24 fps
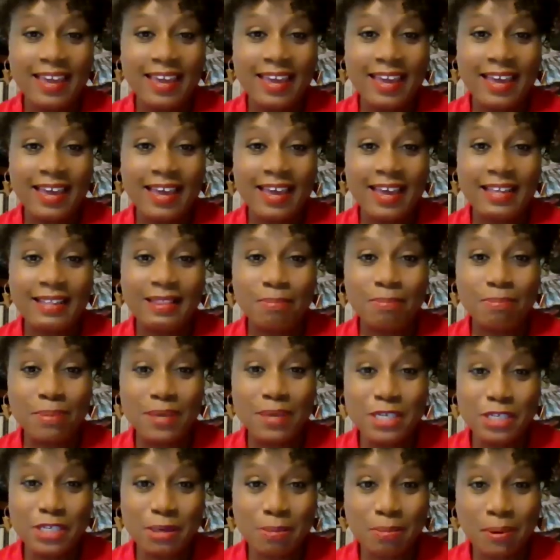
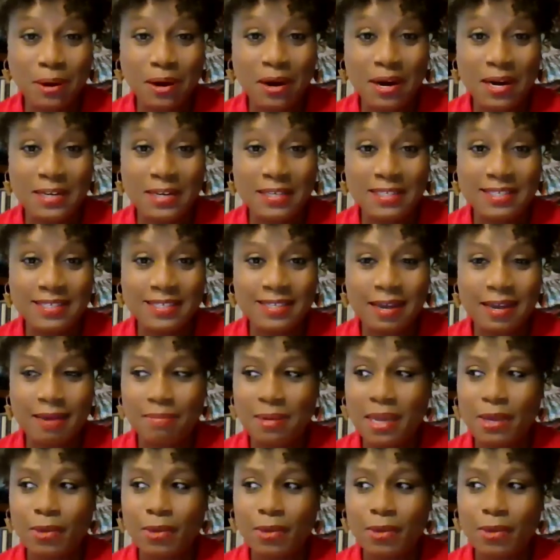and Bishop Arts,